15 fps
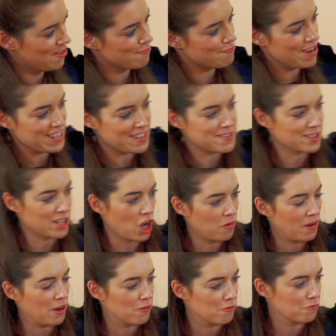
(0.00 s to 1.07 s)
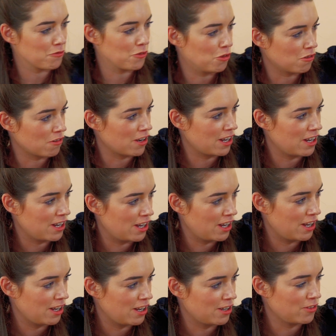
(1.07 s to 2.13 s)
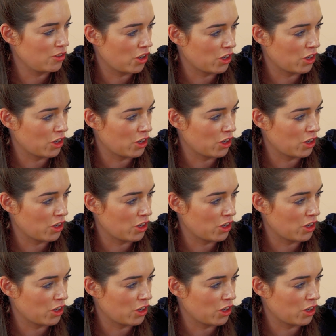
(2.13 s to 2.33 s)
ready to go out for a